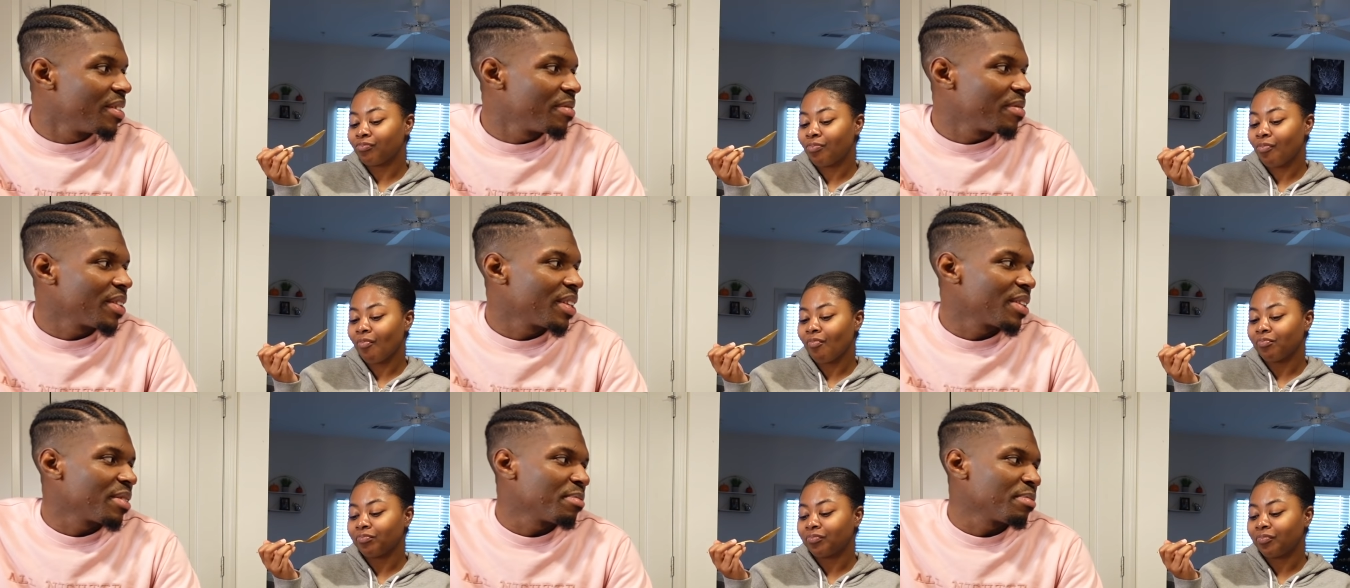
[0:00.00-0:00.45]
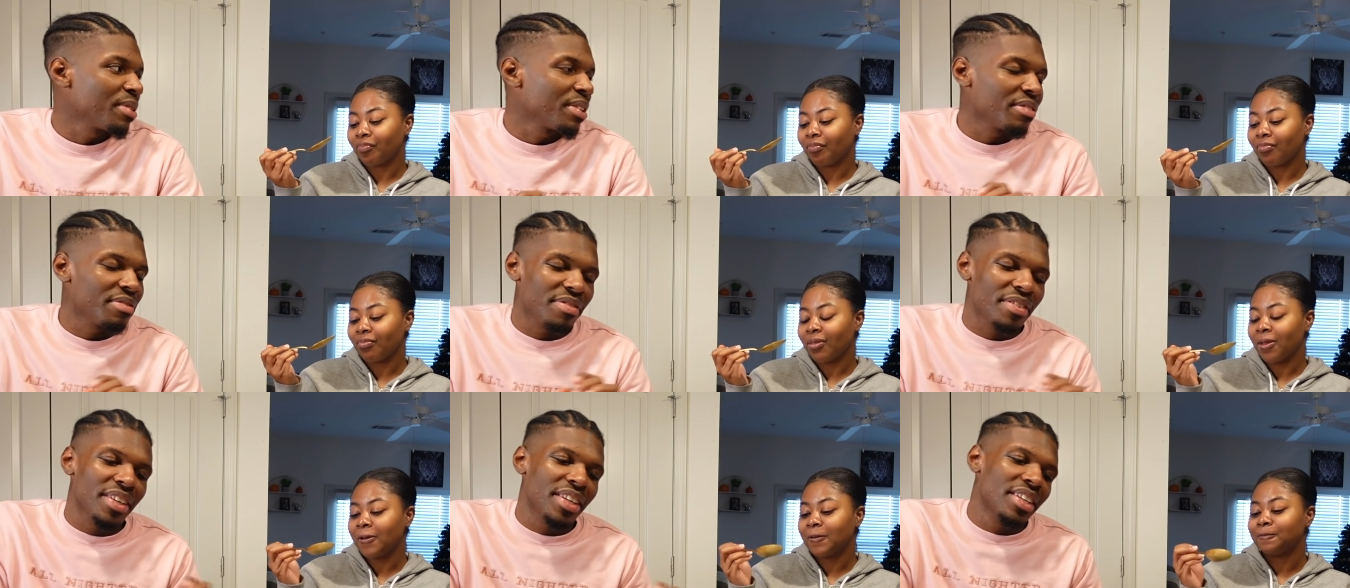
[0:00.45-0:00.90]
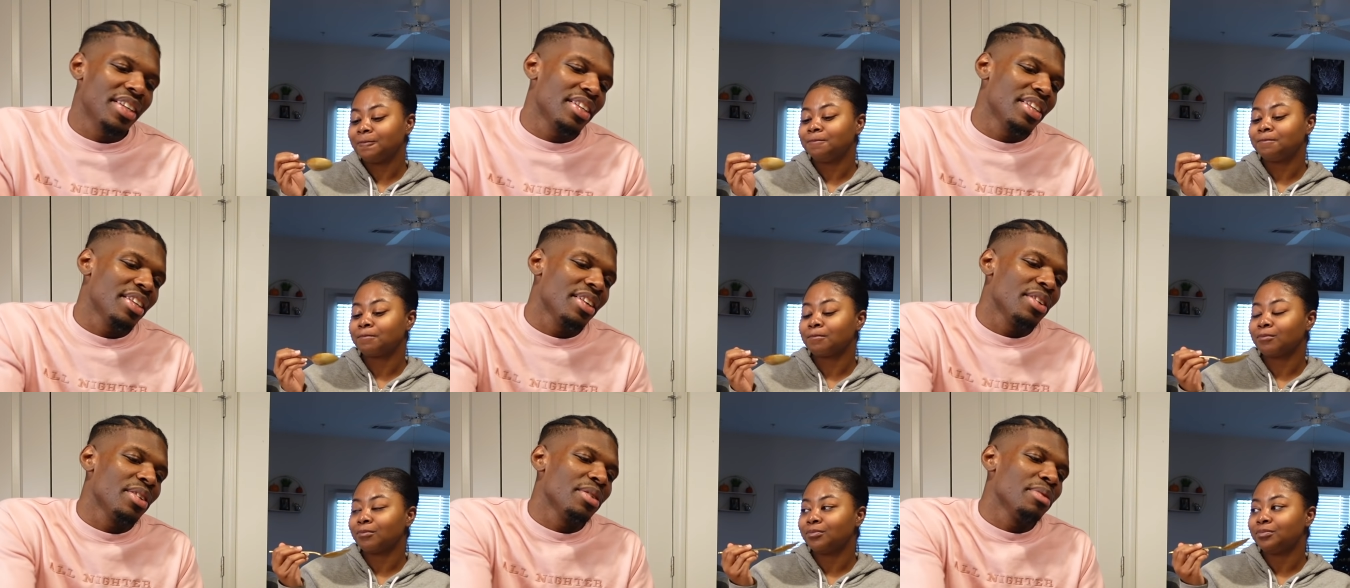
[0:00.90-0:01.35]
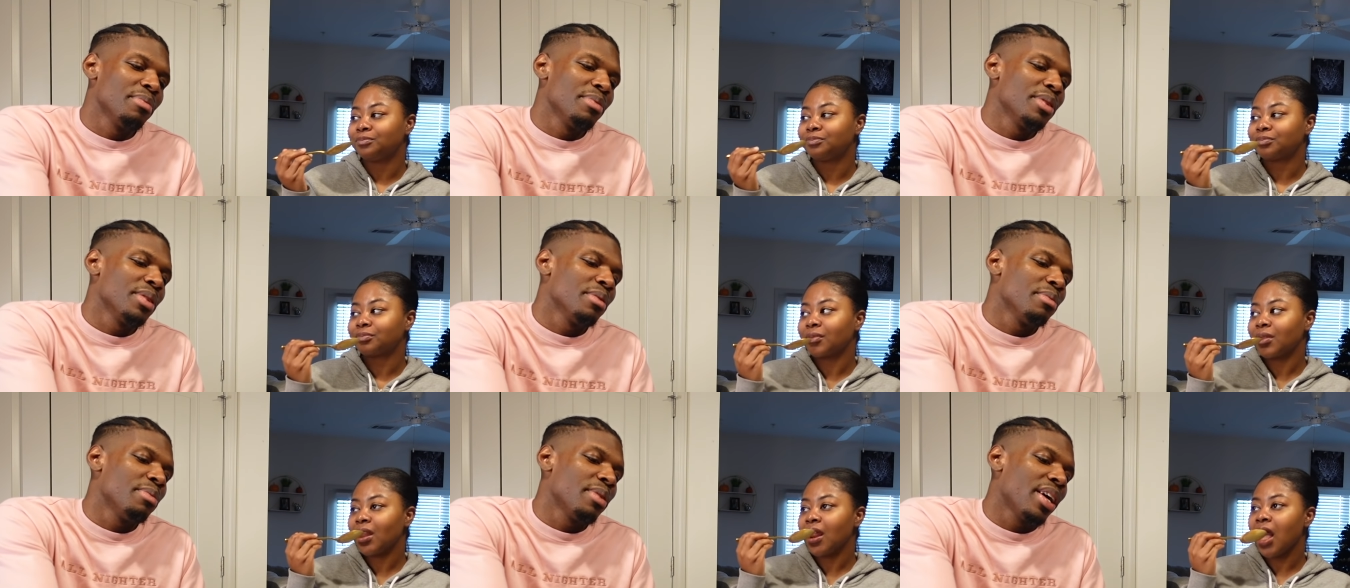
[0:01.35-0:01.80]
Speaker 1: Not a big fan of the
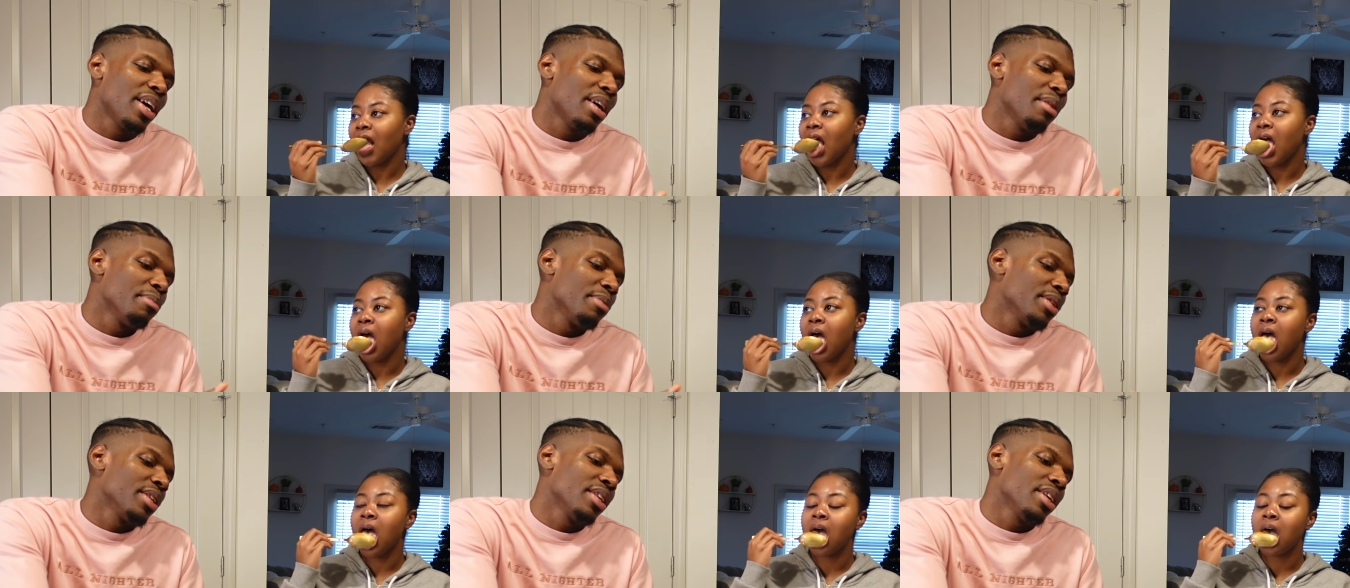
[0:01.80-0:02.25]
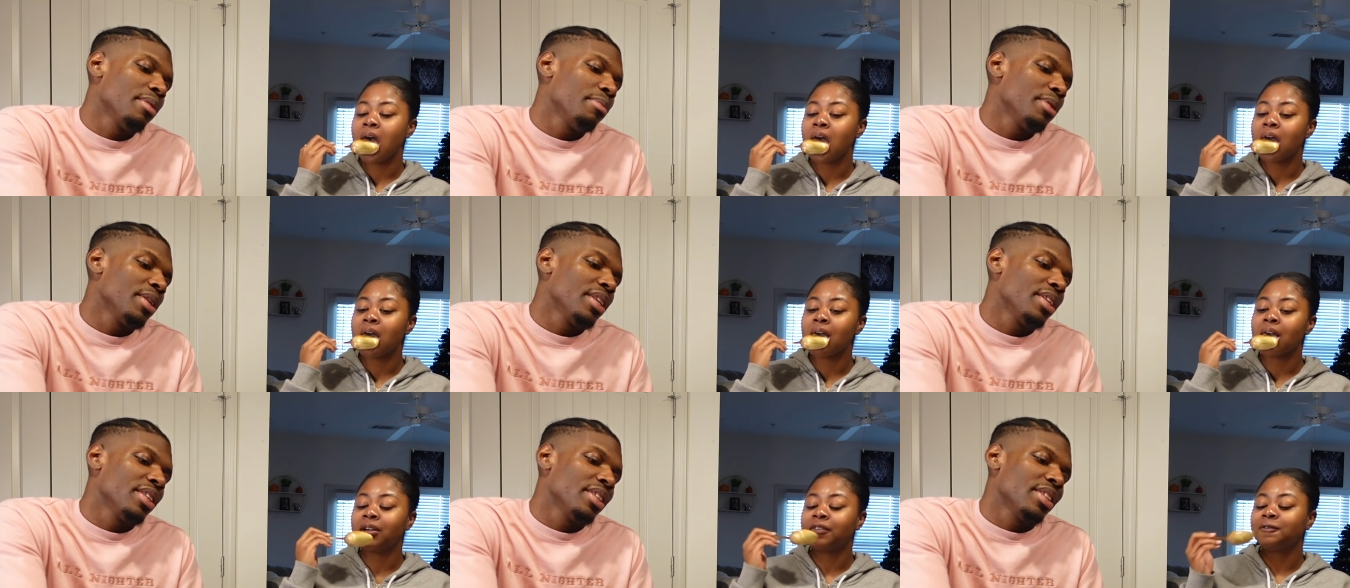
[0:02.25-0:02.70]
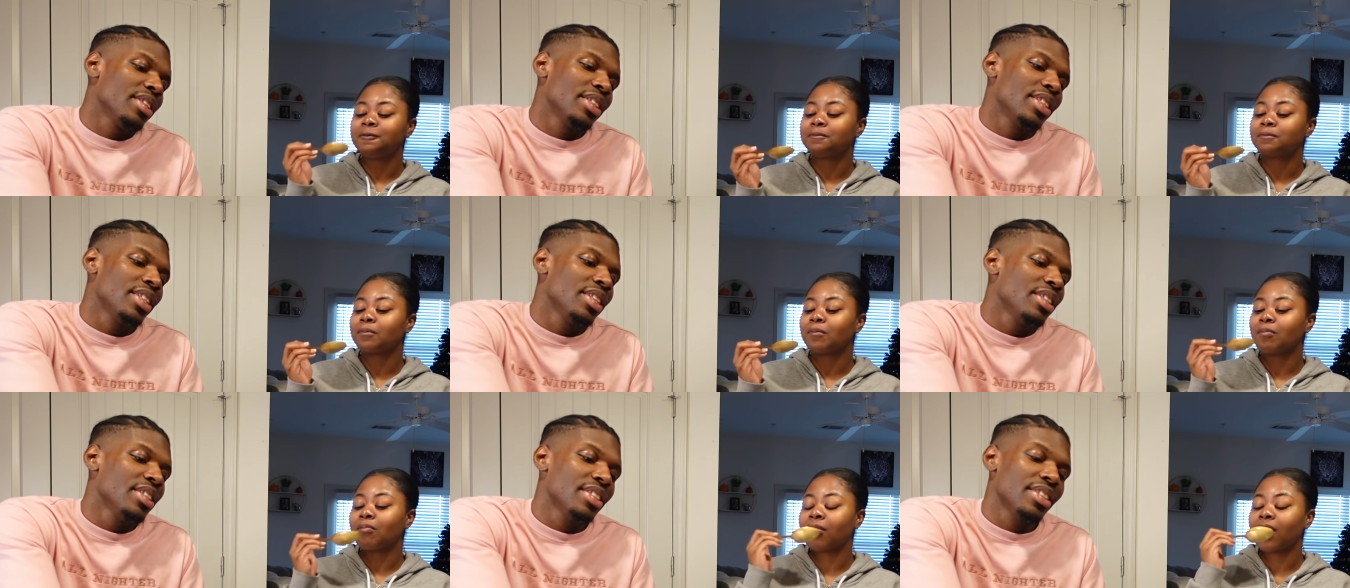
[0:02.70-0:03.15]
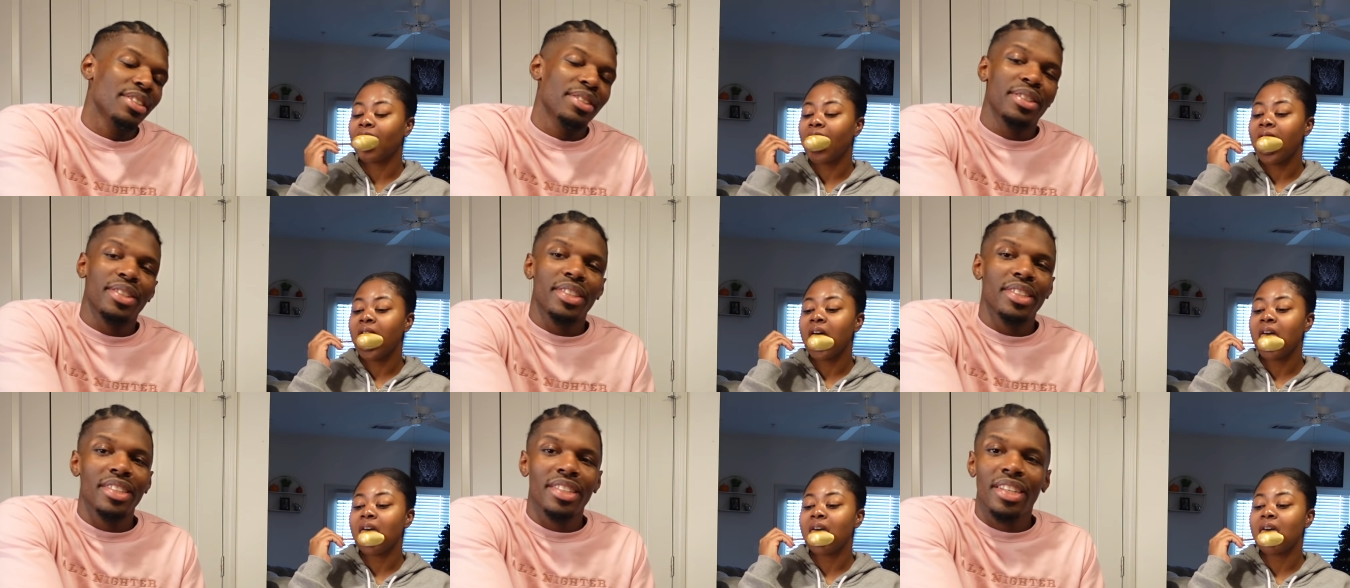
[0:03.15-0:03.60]
oatmeal pie, but, I mean, she she